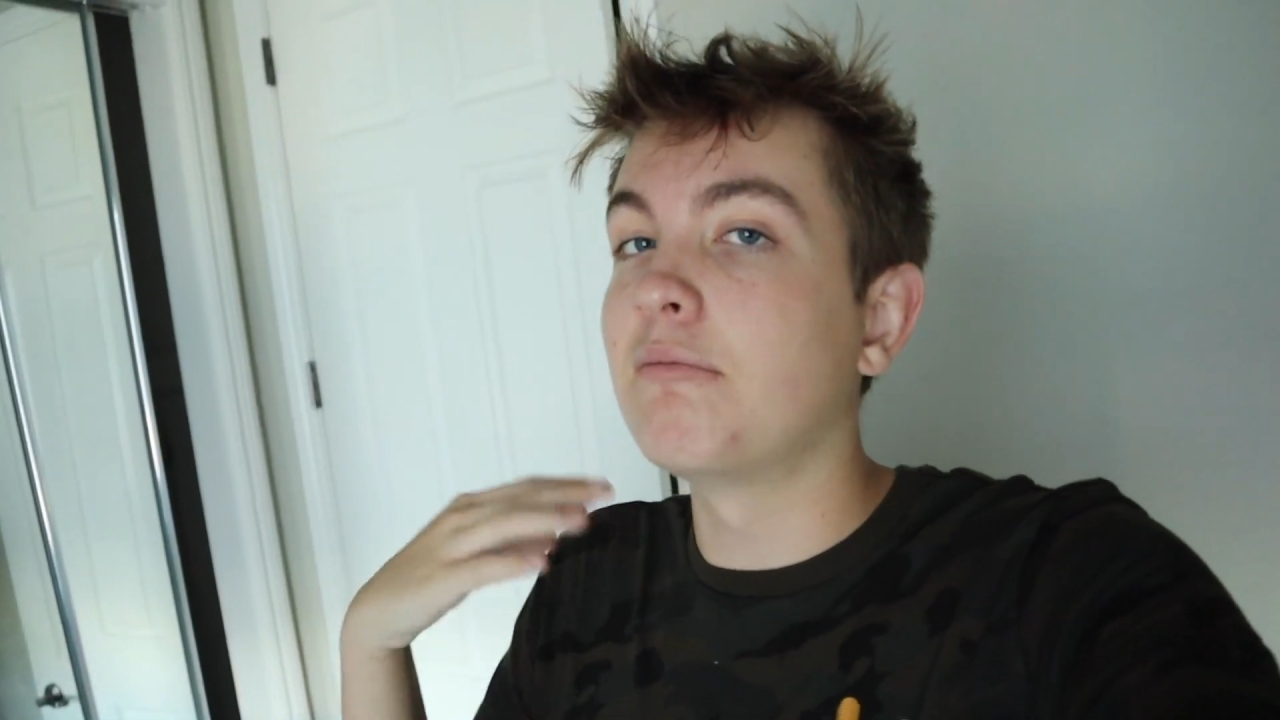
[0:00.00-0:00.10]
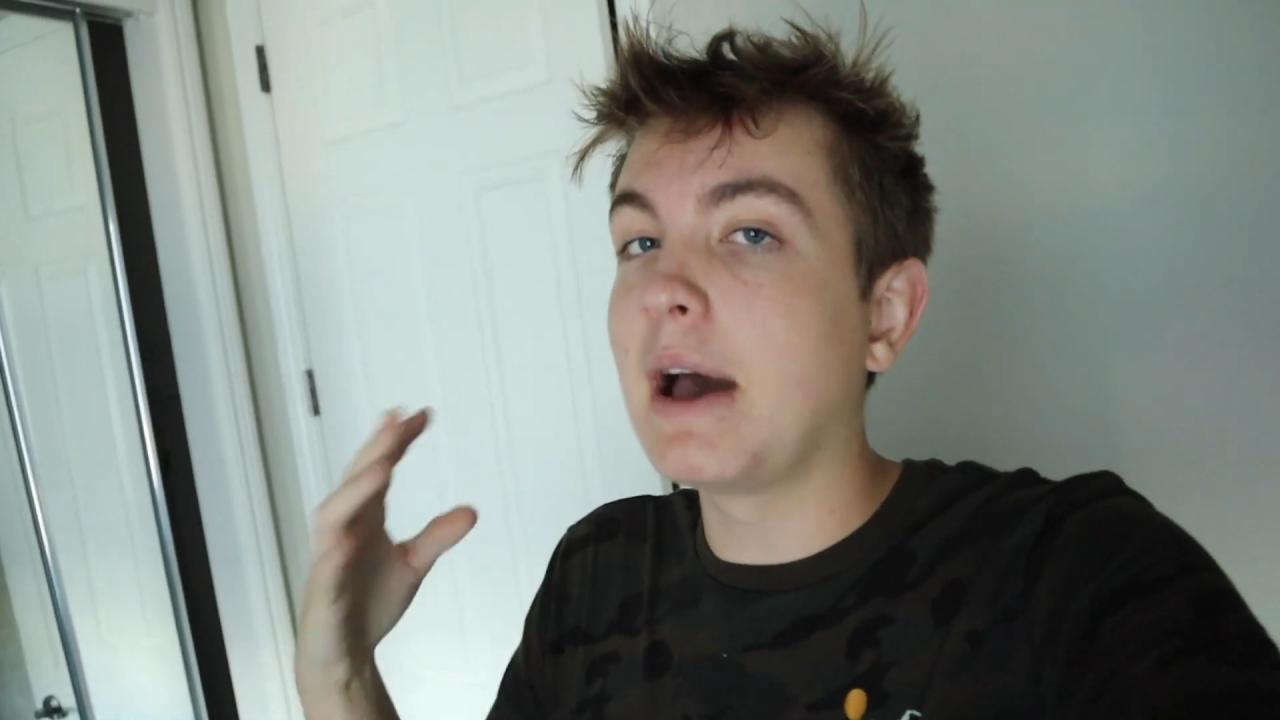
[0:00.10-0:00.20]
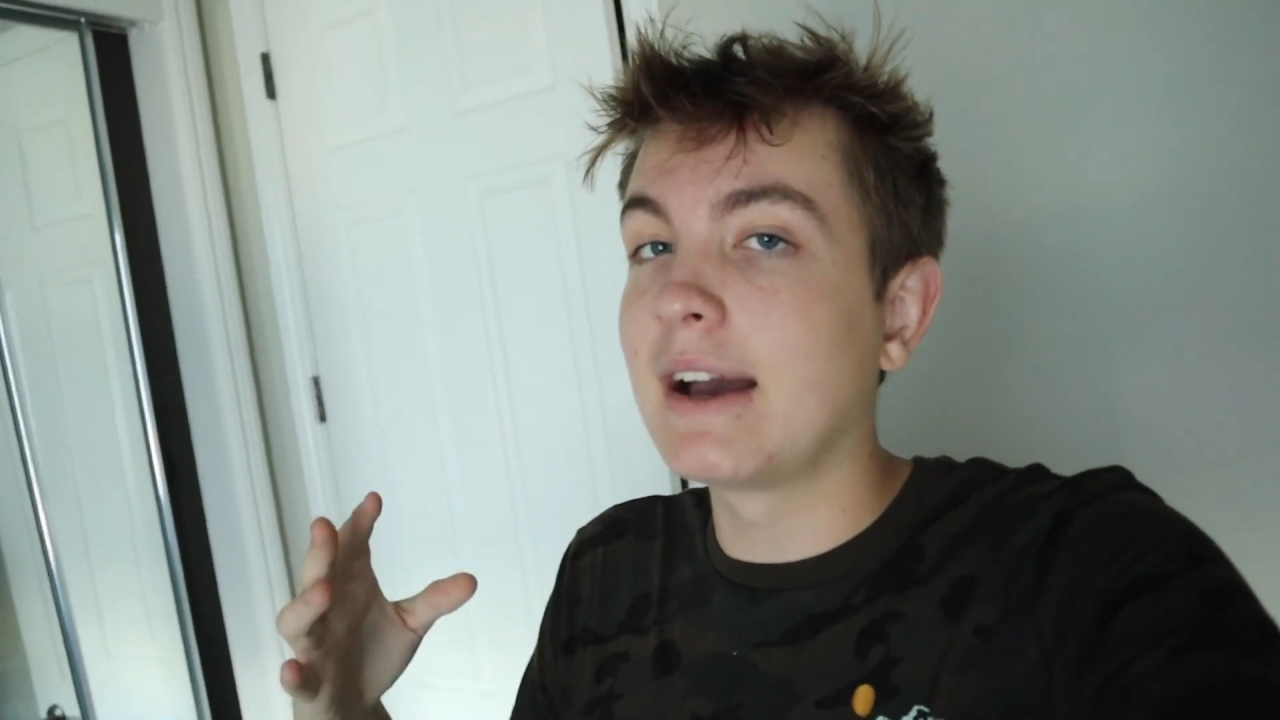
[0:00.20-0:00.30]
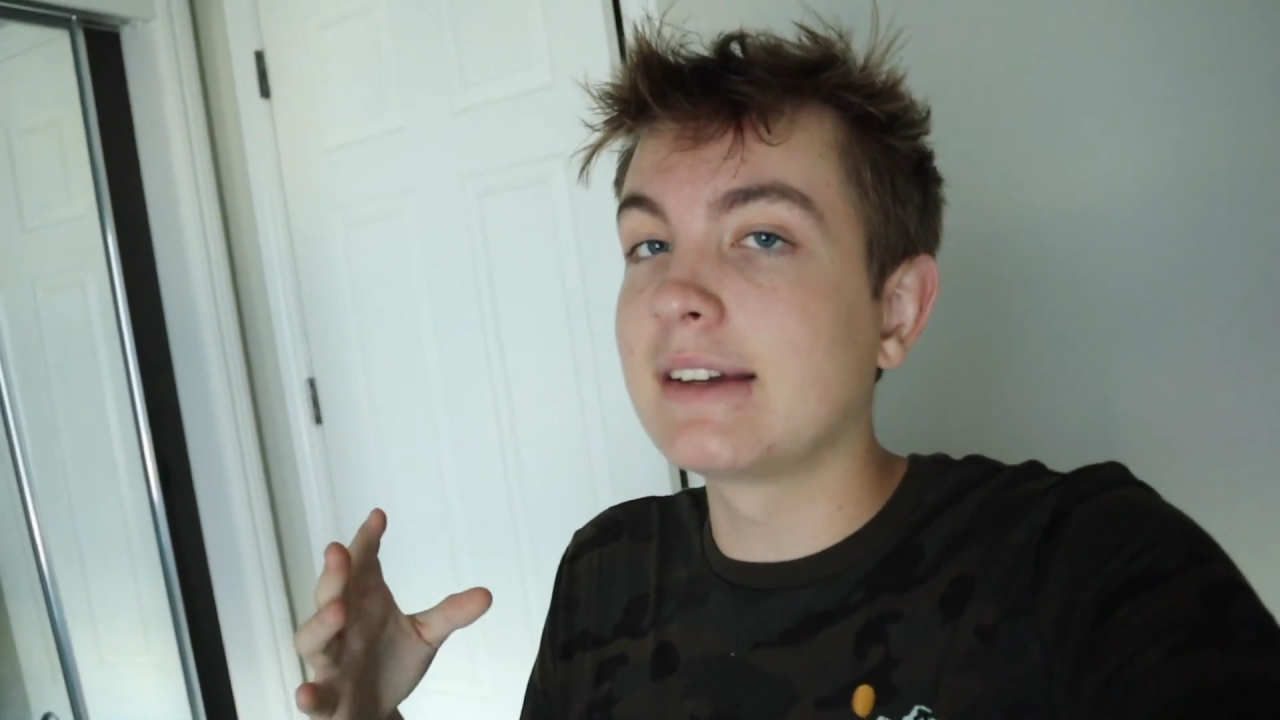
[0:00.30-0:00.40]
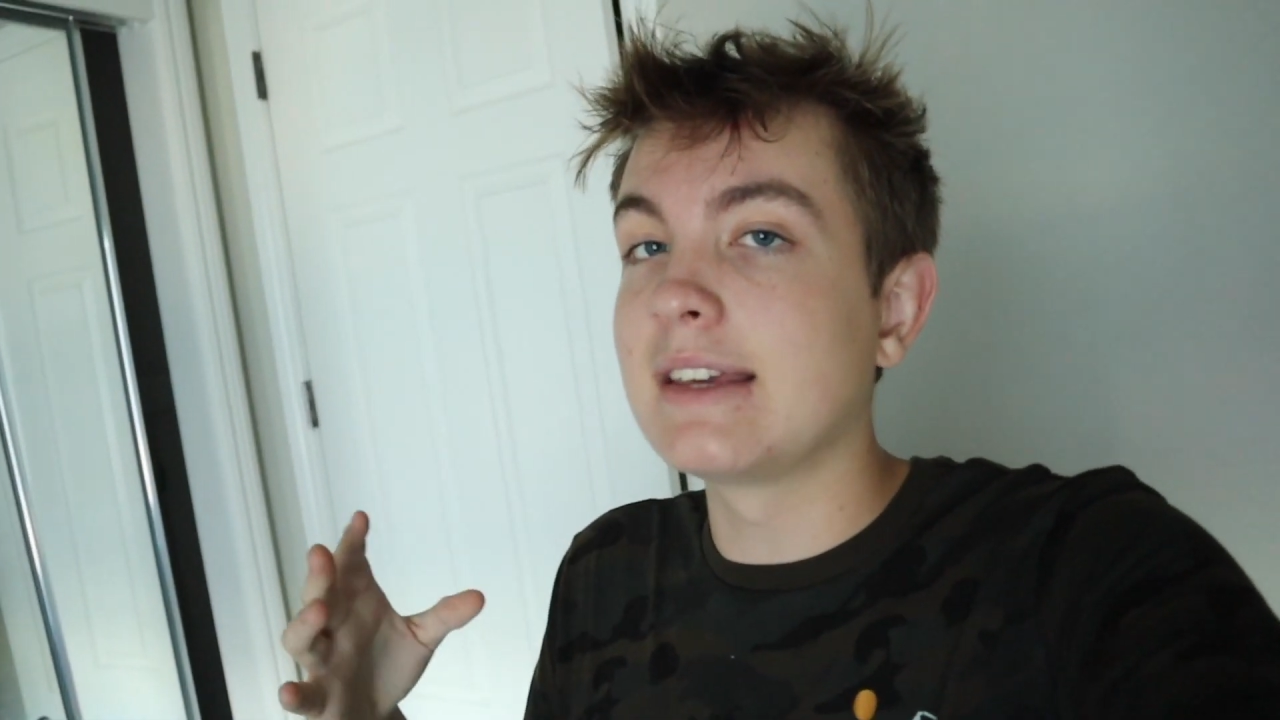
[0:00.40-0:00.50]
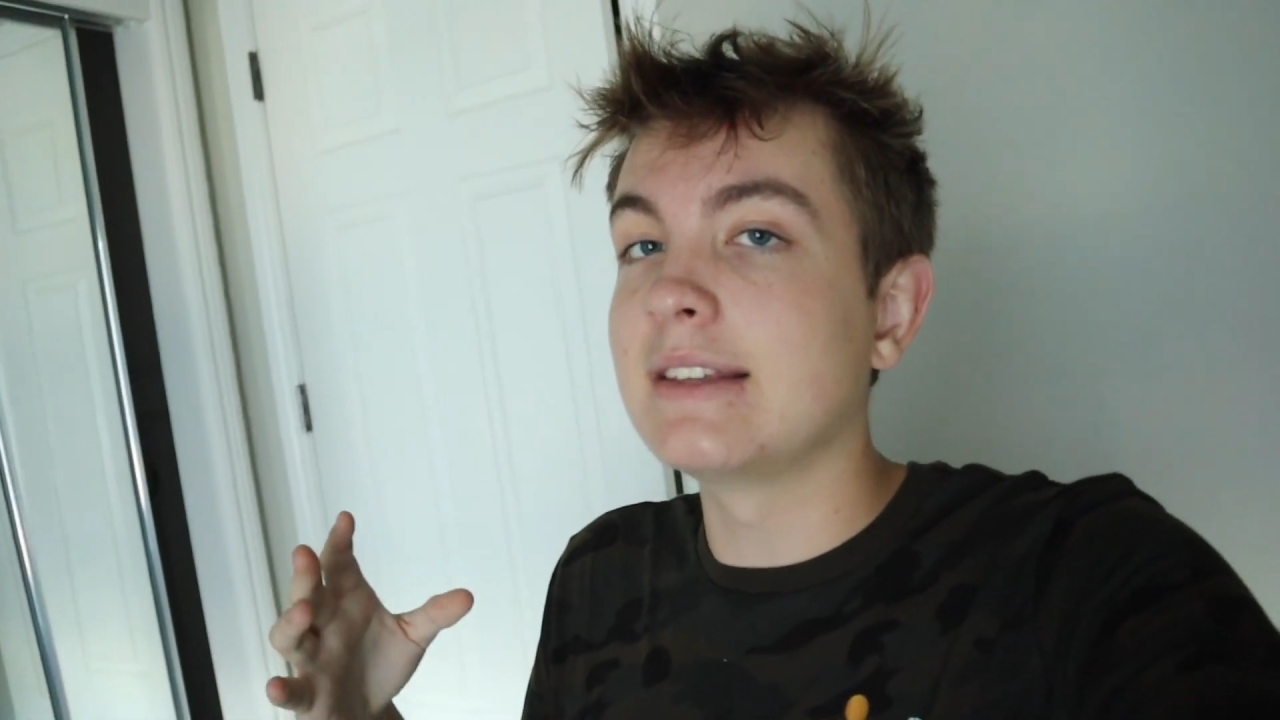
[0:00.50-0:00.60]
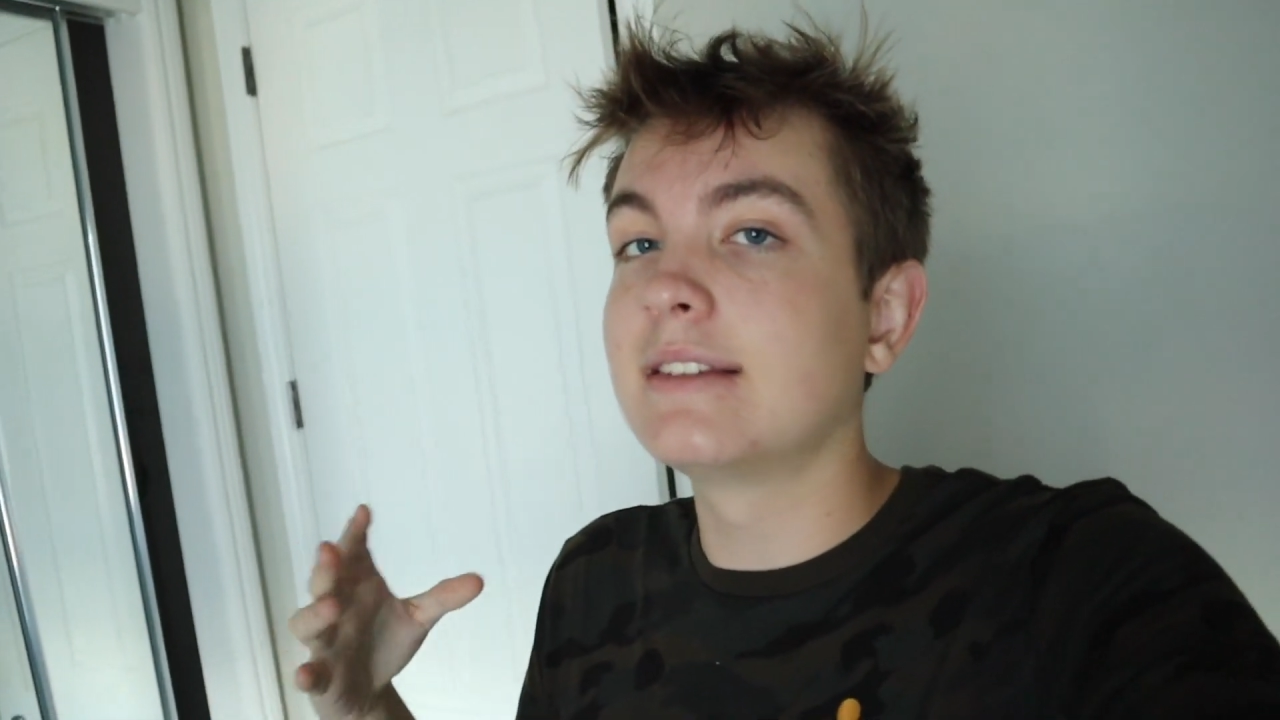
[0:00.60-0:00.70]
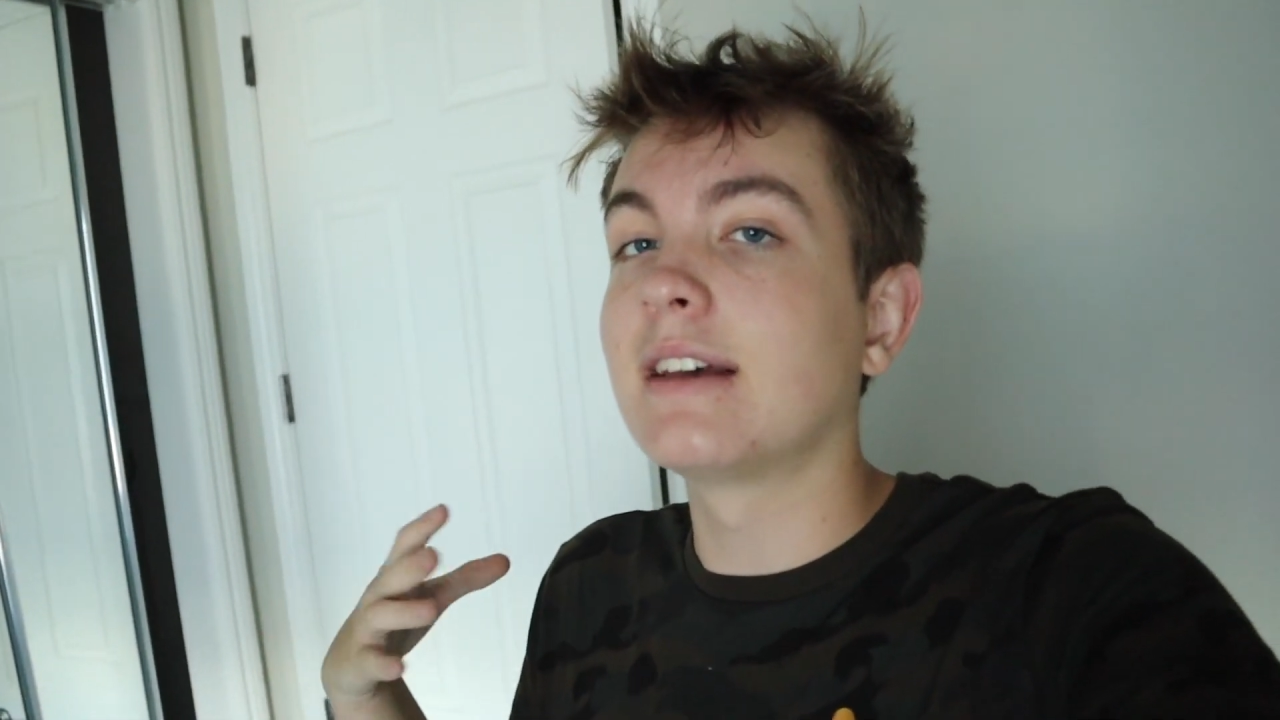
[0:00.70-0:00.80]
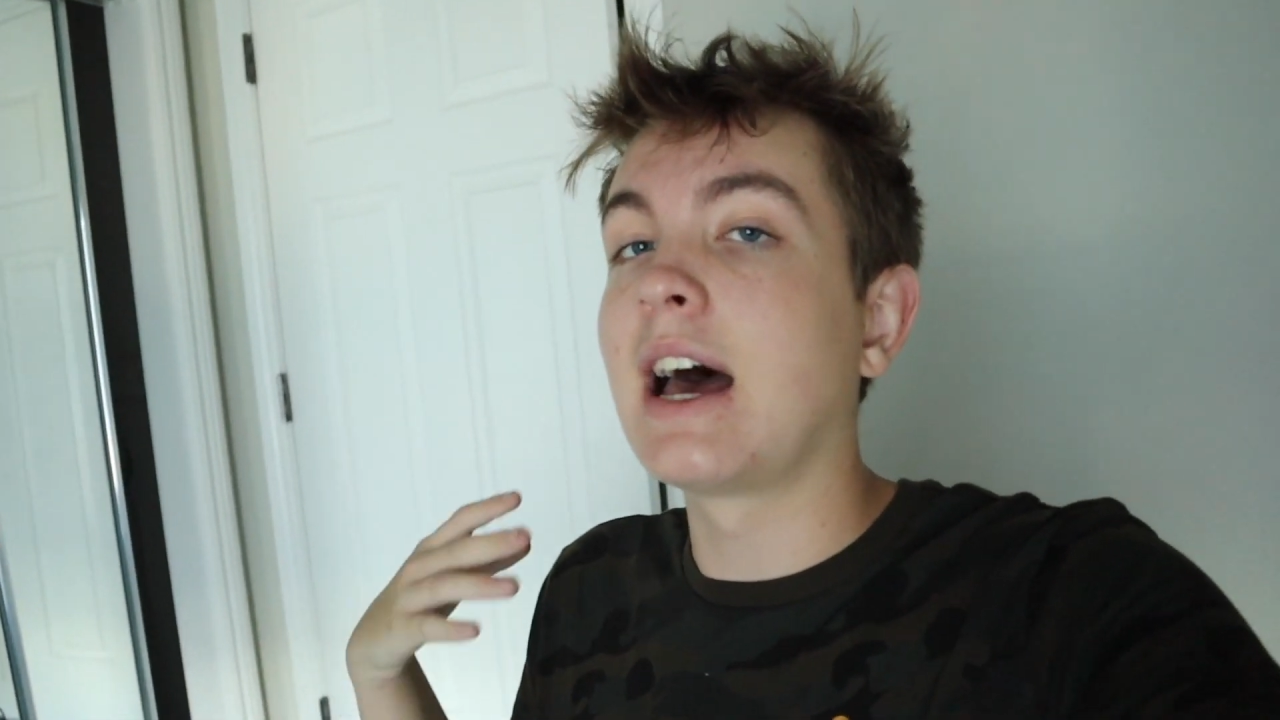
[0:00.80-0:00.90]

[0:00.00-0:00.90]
baggies,